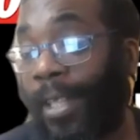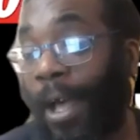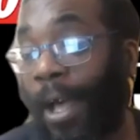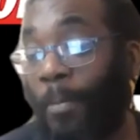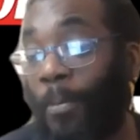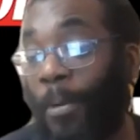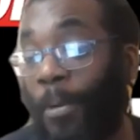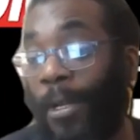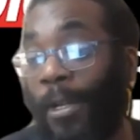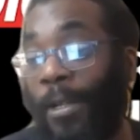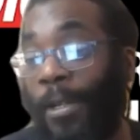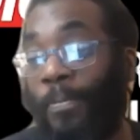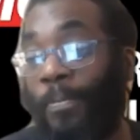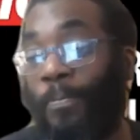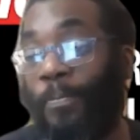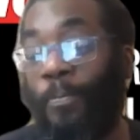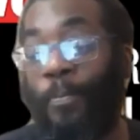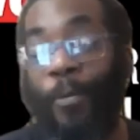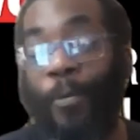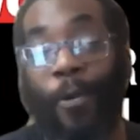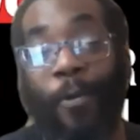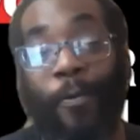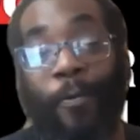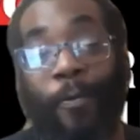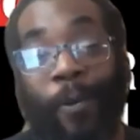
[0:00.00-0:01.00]
I'm going to
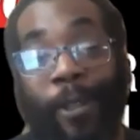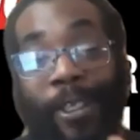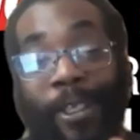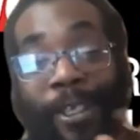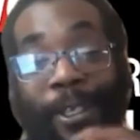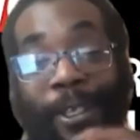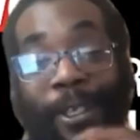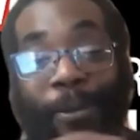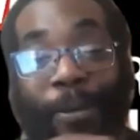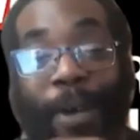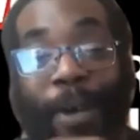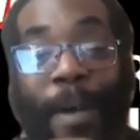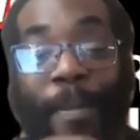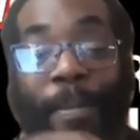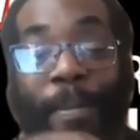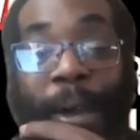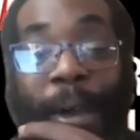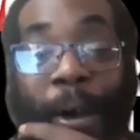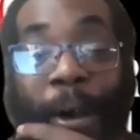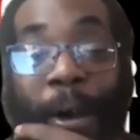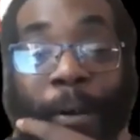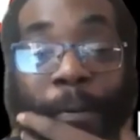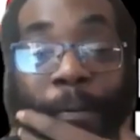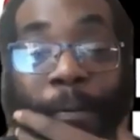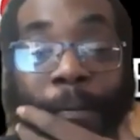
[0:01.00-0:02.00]
move on to Swiipe
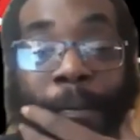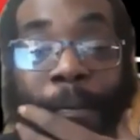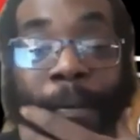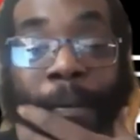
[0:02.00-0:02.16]
Health